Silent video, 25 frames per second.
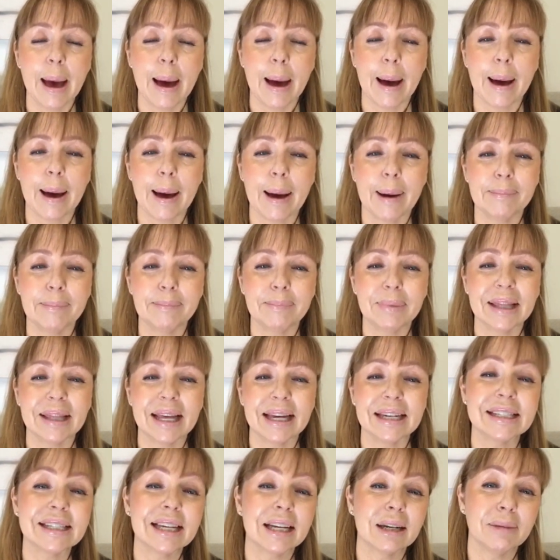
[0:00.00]
but that
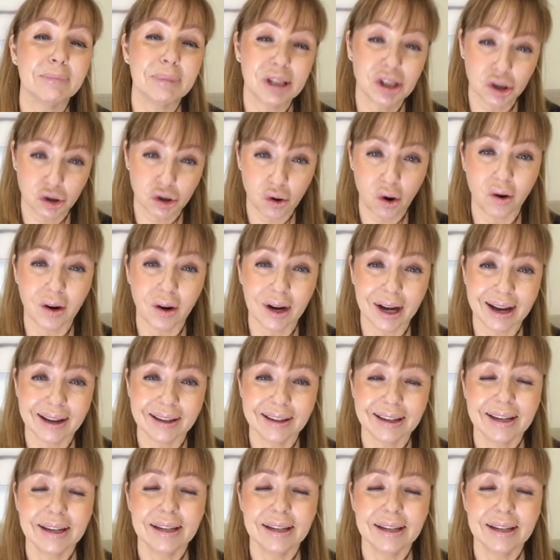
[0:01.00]
is going to be stronger.